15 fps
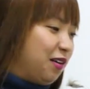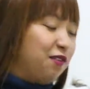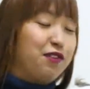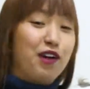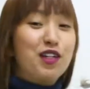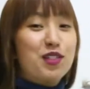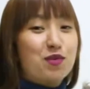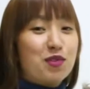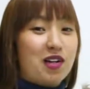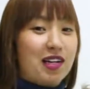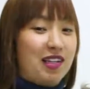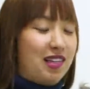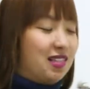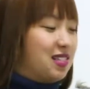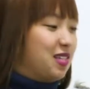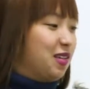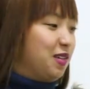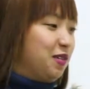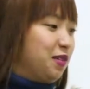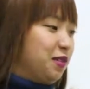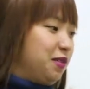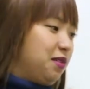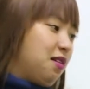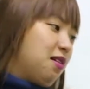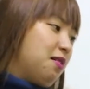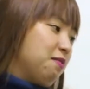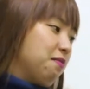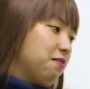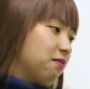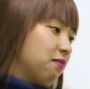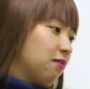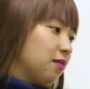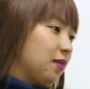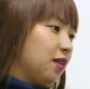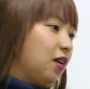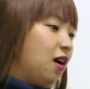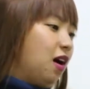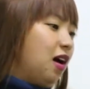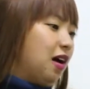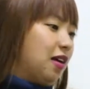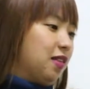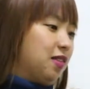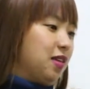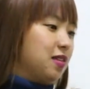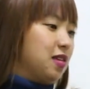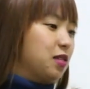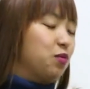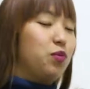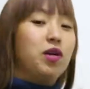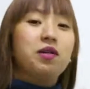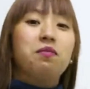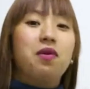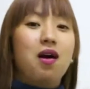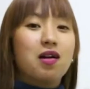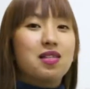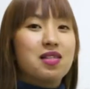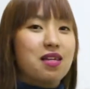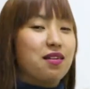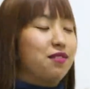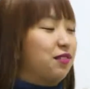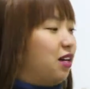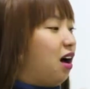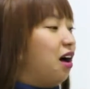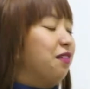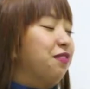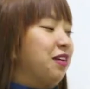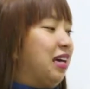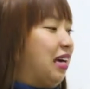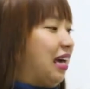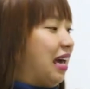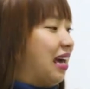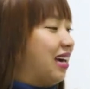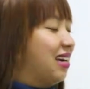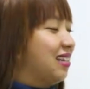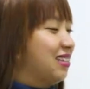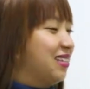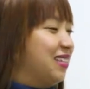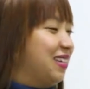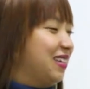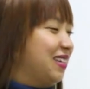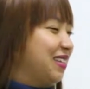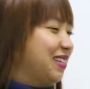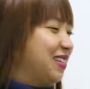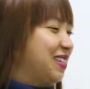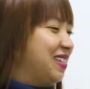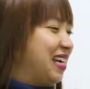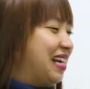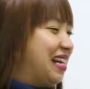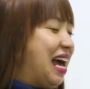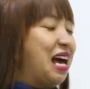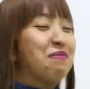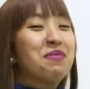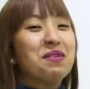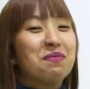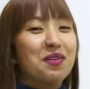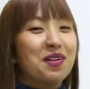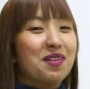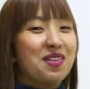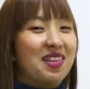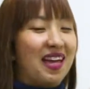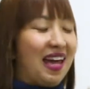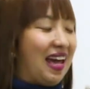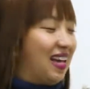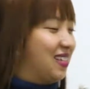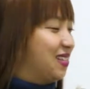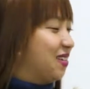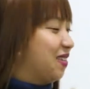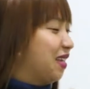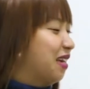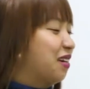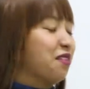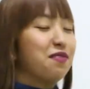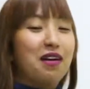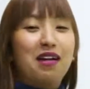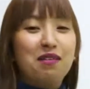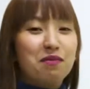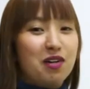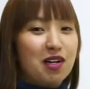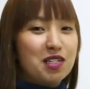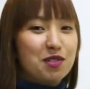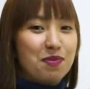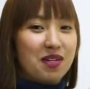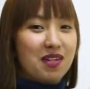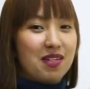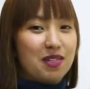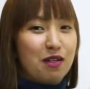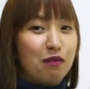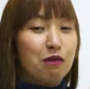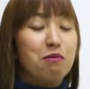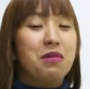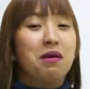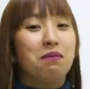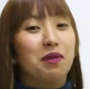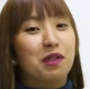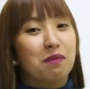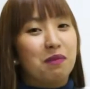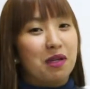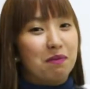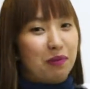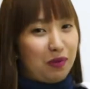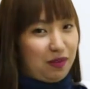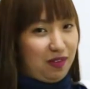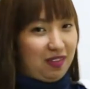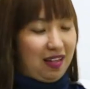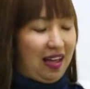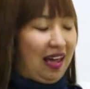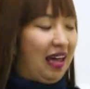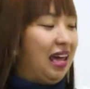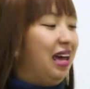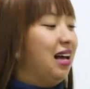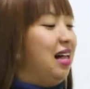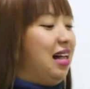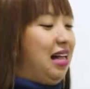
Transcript: First one, so this is one box of coffee, and you said happy birthday, so thank you very much because you remembered my birthday.